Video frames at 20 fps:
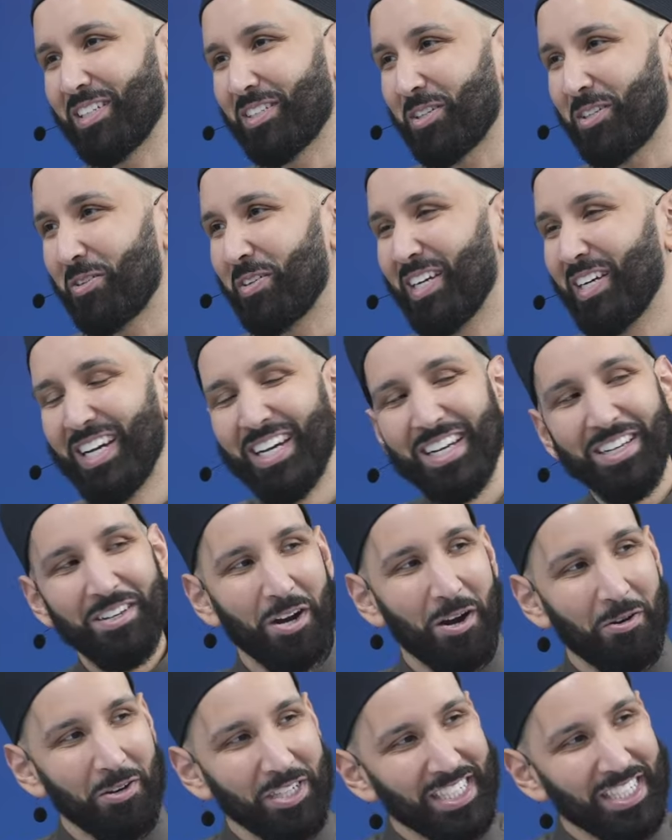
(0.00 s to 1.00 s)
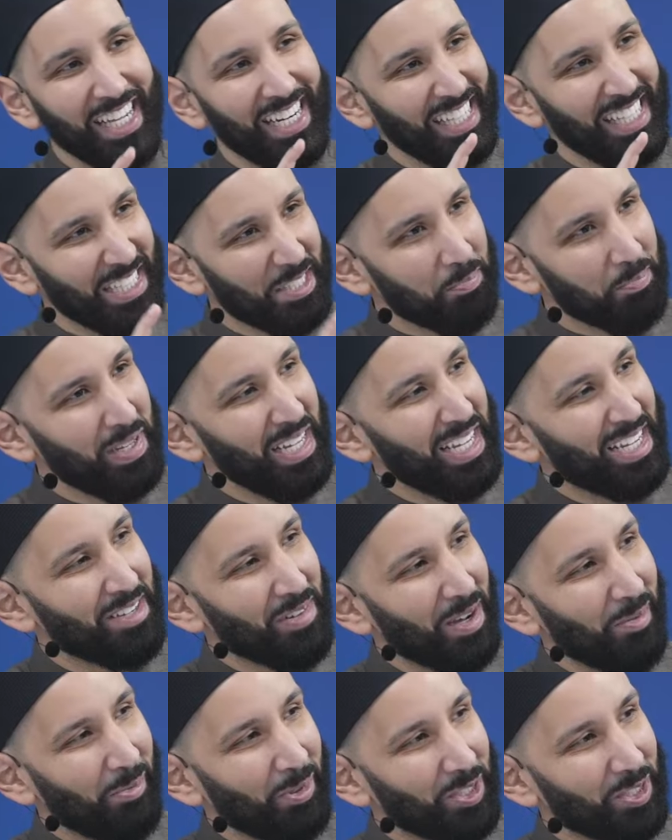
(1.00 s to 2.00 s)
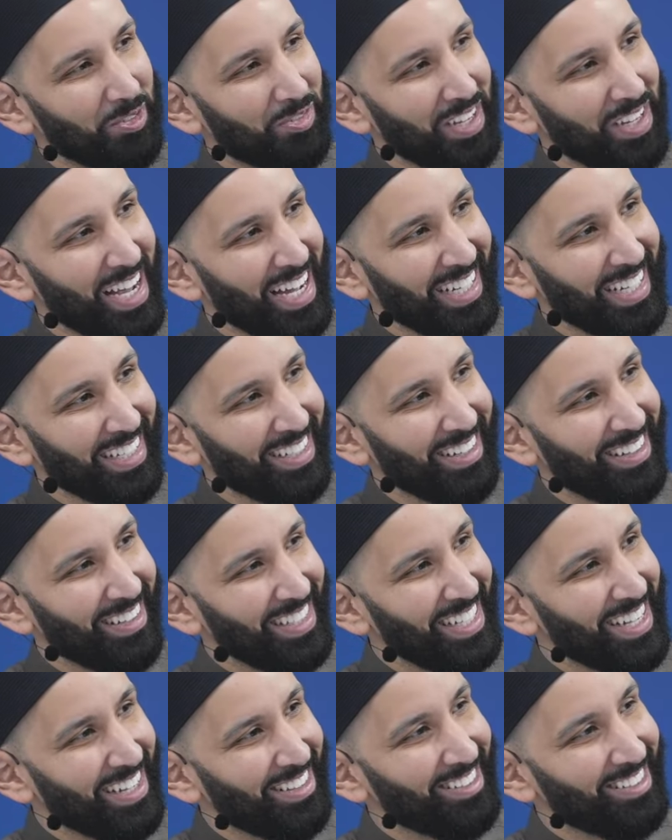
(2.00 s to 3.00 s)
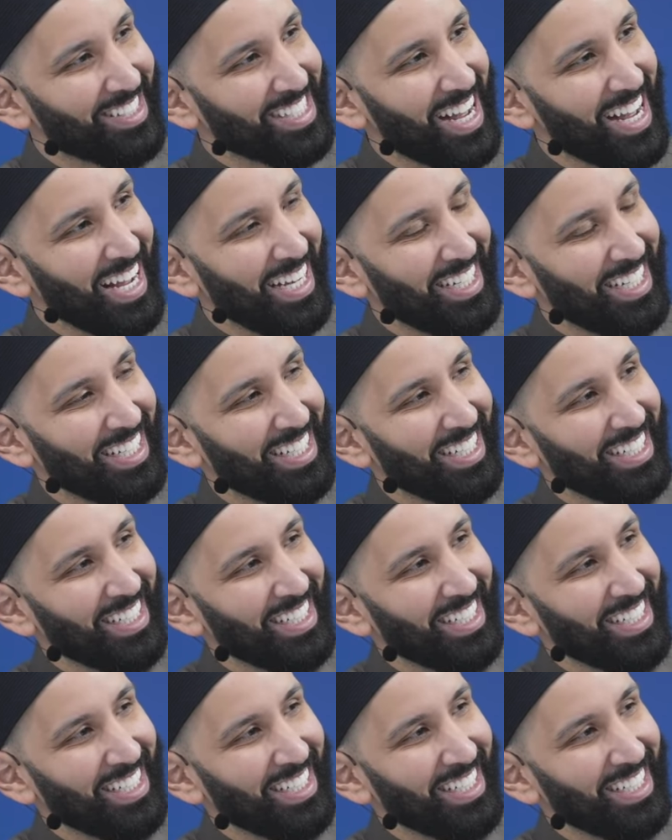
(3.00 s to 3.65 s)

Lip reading: So you're always getting this peak of Abu Sufyan on the other side